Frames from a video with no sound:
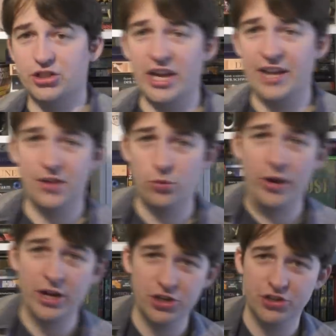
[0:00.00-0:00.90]
saying that
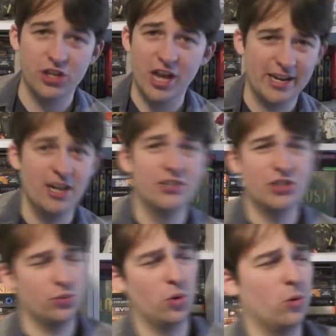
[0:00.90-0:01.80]
rangers, like
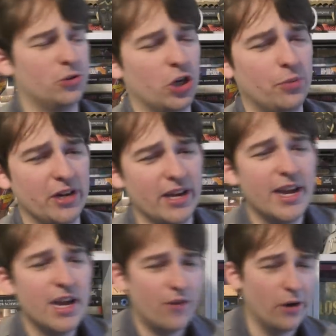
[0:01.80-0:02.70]
hunters, will also be
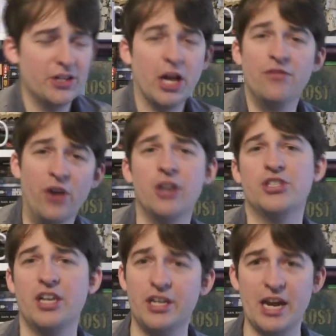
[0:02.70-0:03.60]
very diverse
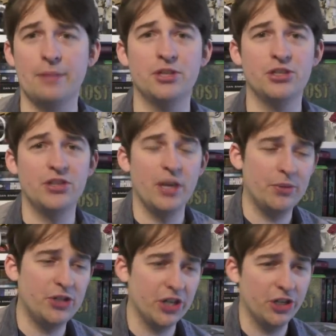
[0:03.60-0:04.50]
and adapted to their
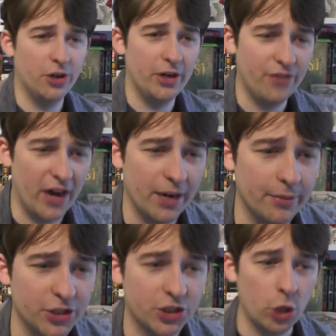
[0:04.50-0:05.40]
particular
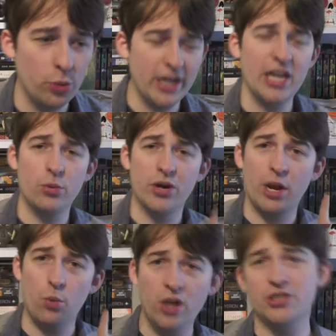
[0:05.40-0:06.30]
environment, so really what I
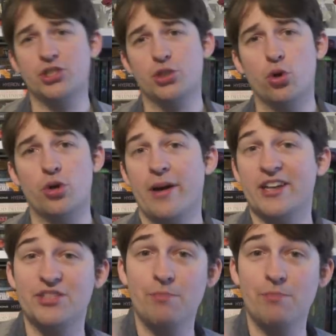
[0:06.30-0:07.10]
want to talk about is